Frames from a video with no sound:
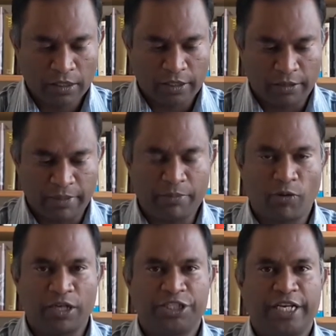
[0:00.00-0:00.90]
Remember
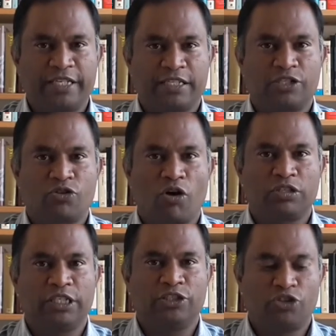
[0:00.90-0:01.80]
what Jesus
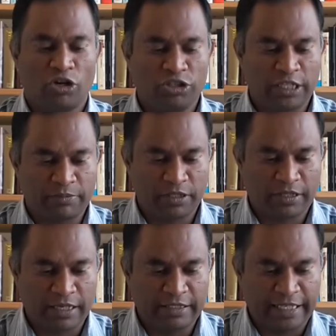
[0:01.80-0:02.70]
taught in John chapter
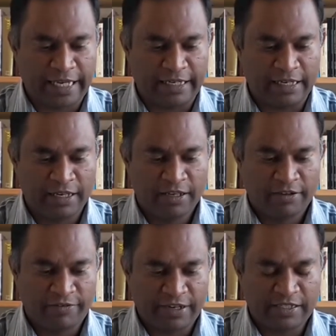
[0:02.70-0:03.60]
13,
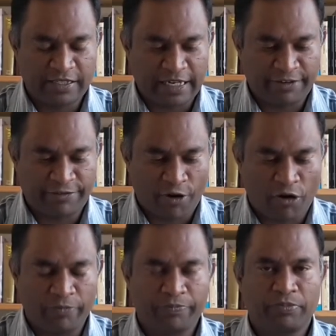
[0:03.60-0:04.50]
verse
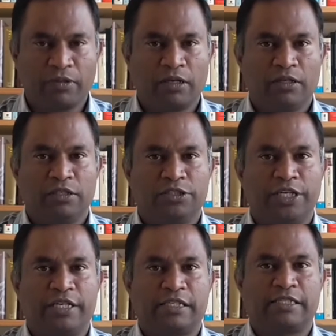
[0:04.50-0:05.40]
34.
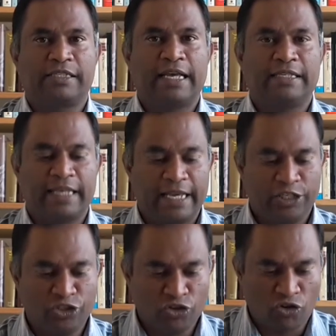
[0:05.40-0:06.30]
Jesus says, A
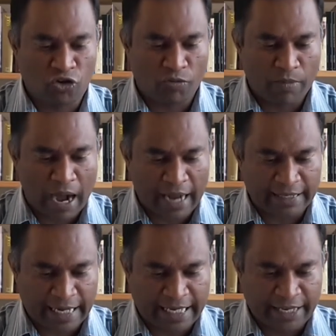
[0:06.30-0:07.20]
new
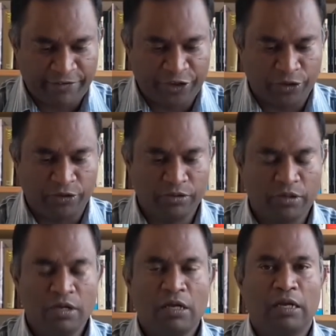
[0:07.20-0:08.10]
command I give you
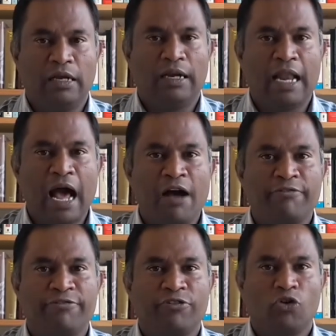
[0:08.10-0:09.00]

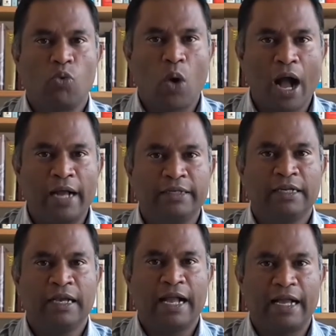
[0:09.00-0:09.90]
love
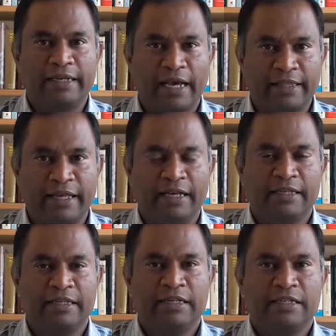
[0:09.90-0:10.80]
one
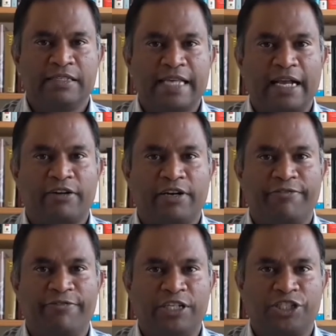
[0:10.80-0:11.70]
another,
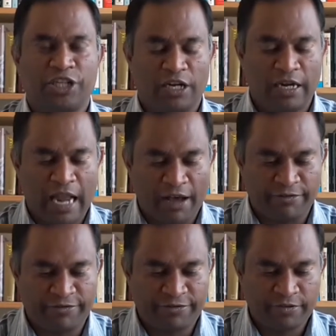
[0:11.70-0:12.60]
sacrificial
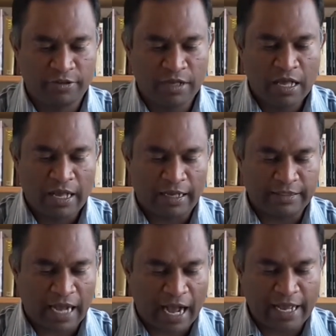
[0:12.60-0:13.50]
love. As
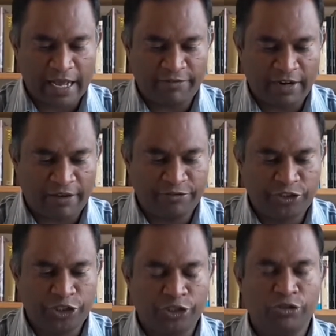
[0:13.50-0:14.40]
I have
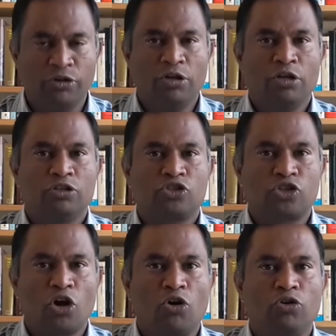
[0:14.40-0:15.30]
loved you,
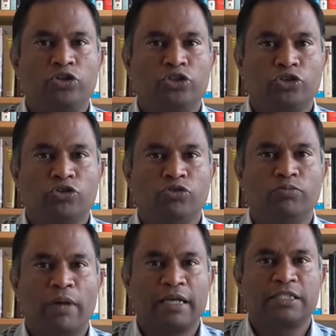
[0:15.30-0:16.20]
so you
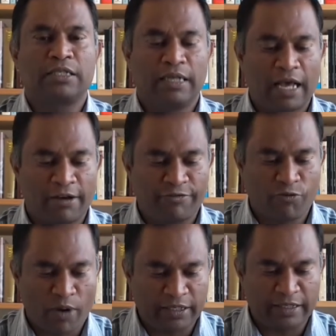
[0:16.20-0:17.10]
must love
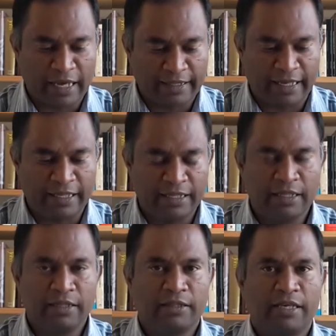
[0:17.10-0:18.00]
one another.
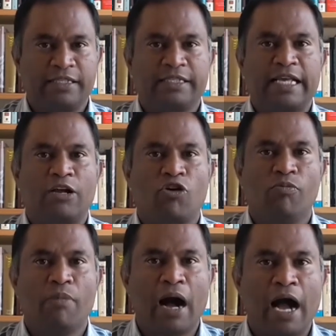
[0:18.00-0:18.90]
This is a
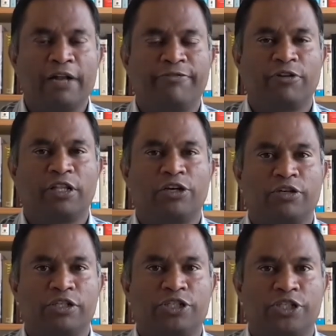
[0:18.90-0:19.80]
command for the
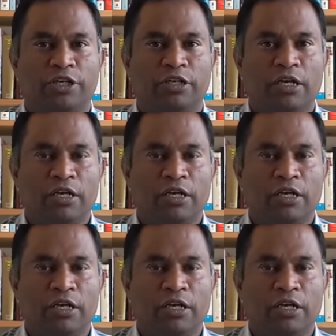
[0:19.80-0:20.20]
Christian.